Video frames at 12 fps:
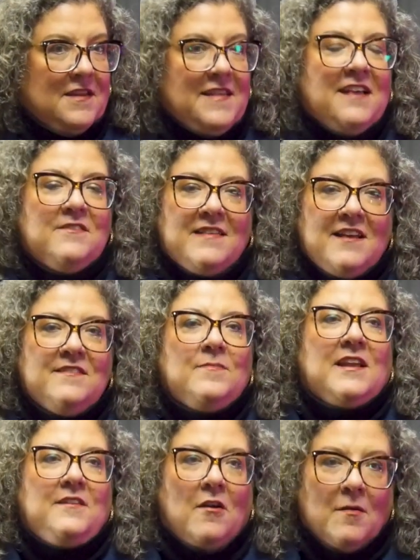And that's that's
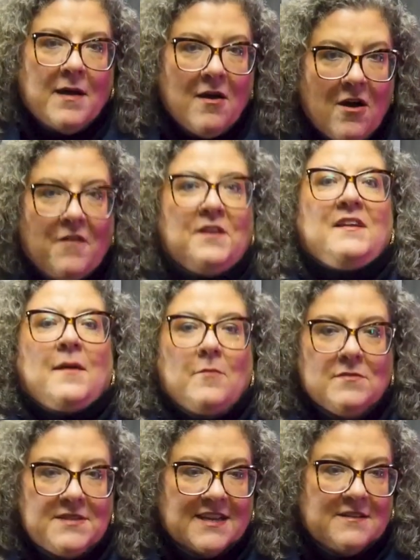something I talk about all the time
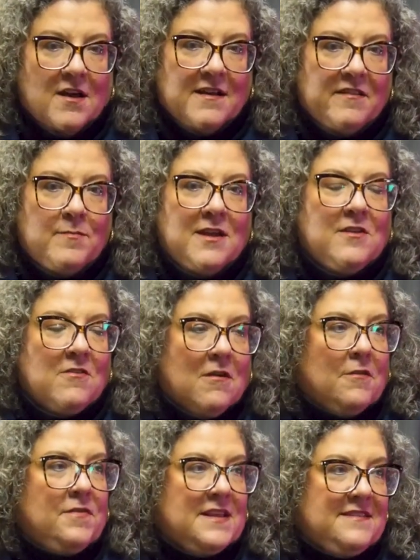on TikTok is being your
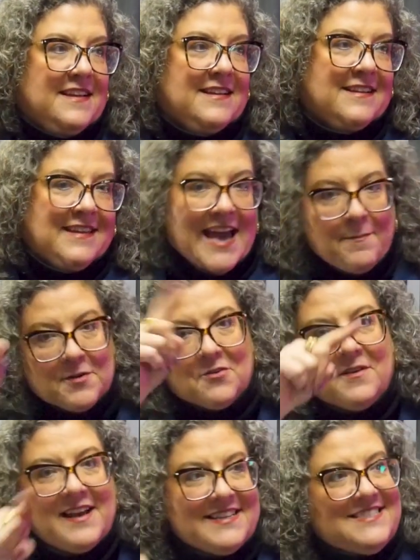authentic
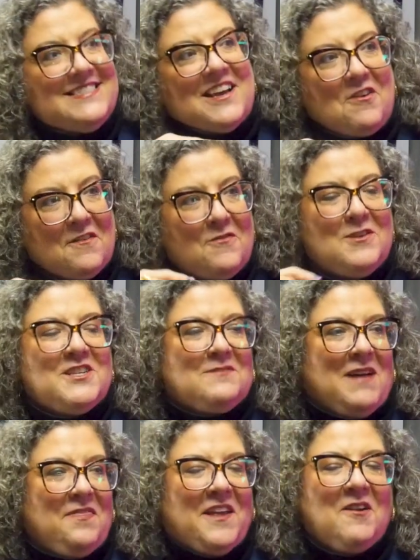capital S self, which mm. is
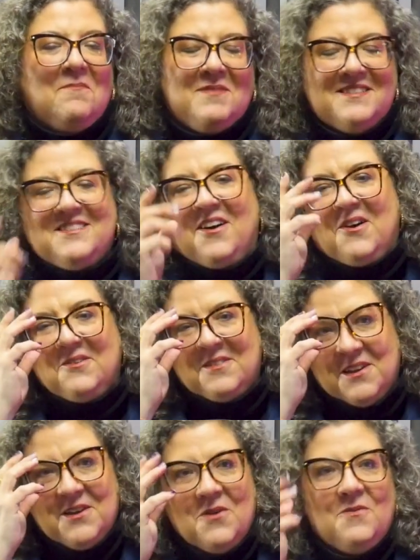my therapist mm. calls
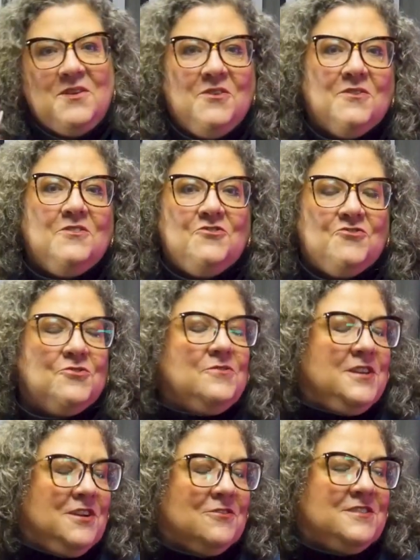when you're
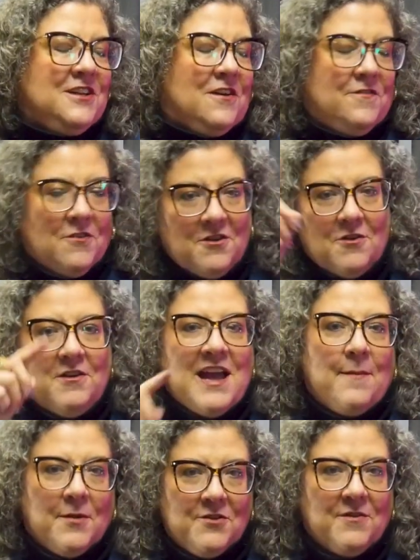truly yourself, your your
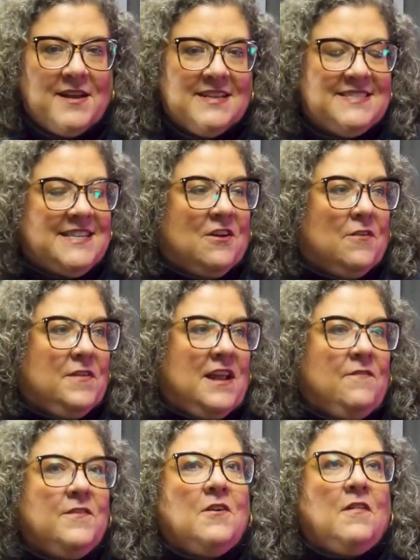capital S self. And
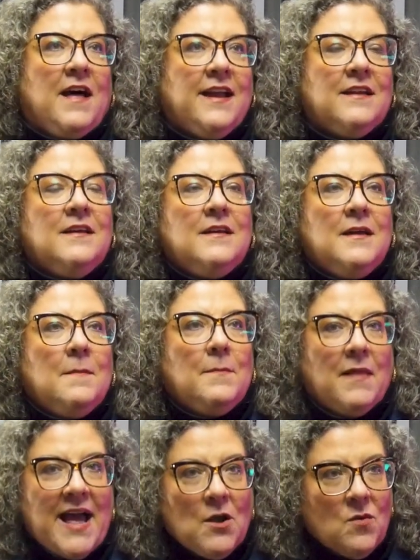I feel like
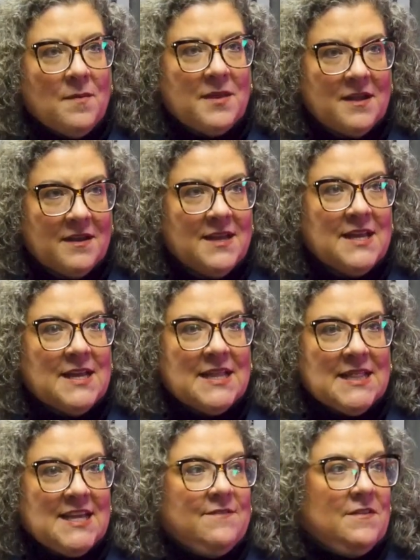black women
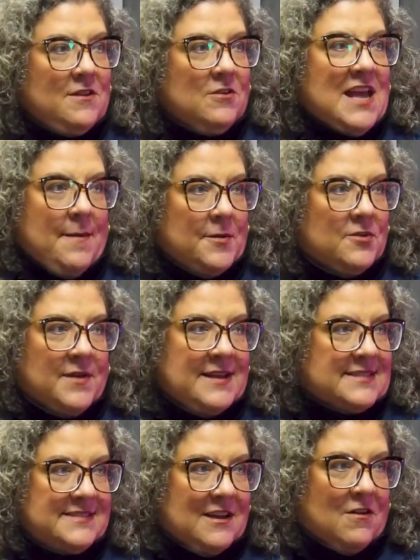live in their capital
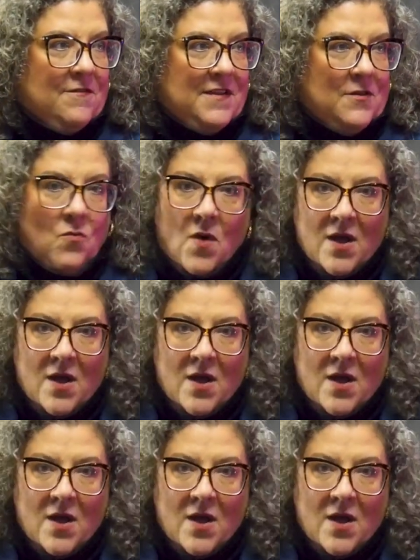S self and mm.